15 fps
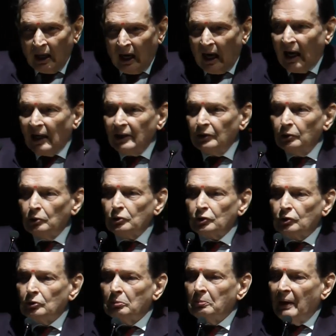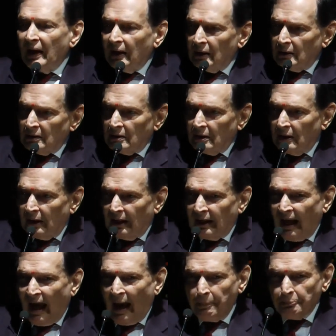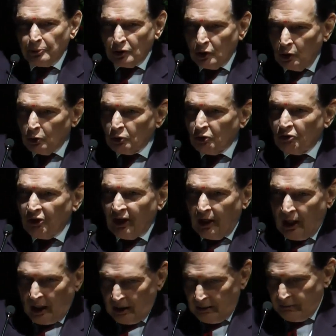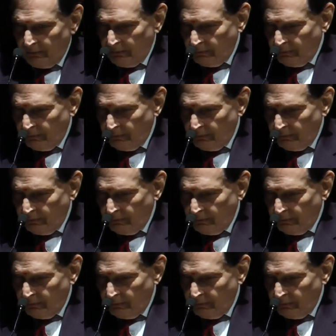I used to make it an absolute rigor,